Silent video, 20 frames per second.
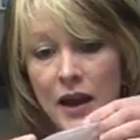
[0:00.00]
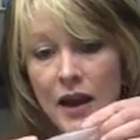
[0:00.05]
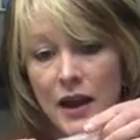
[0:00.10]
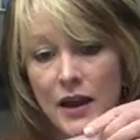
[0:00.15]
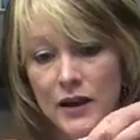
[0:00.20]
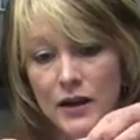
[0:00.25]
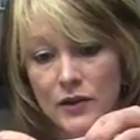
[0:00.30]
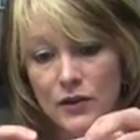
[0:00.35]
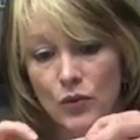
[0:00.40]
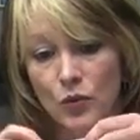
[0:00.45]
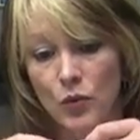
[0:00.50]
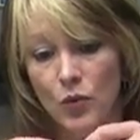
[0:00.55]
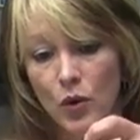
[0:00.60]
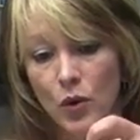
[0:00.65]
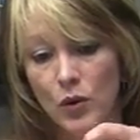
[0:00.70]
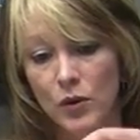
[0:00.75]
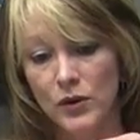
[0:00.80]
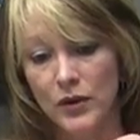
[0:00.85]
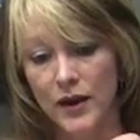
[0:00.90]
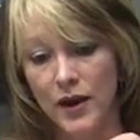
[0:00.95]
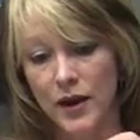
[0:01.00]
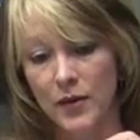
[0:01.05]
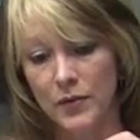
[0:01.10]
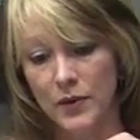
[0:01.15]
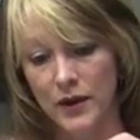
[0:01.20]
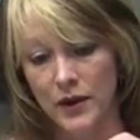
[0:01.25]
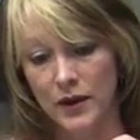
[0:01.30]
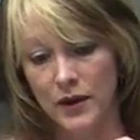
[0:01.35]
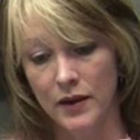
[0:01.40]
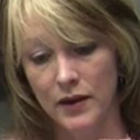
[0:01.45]
and it's rolled up
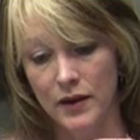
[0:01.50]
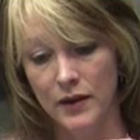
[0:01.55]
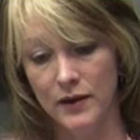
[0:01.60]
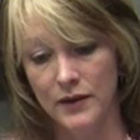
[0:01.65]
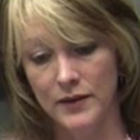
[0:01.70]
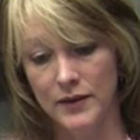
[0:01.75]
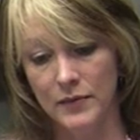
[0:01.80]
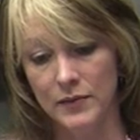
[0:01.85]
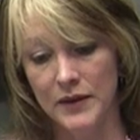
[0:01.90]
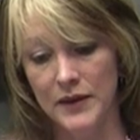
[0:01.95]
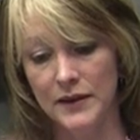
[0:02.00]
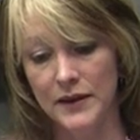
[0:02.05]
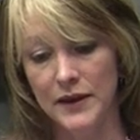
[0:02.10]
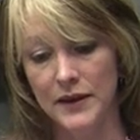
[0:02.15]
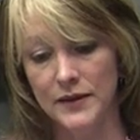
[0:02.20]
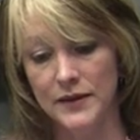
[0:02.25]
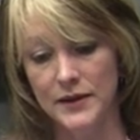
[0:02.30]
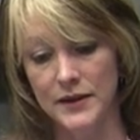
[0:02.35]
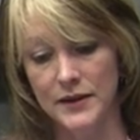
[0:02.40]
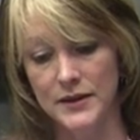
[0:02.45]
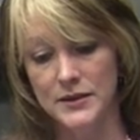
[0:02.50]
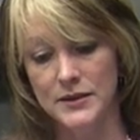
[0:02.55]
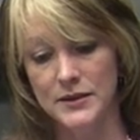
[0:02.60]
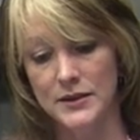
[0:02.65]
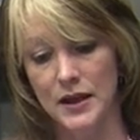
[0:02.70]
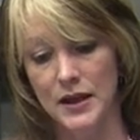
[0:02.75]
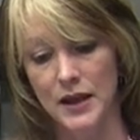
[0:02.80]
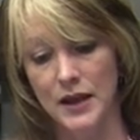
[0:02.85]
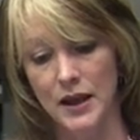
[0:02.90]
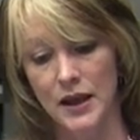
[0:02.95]
something like
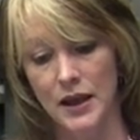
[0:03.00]
this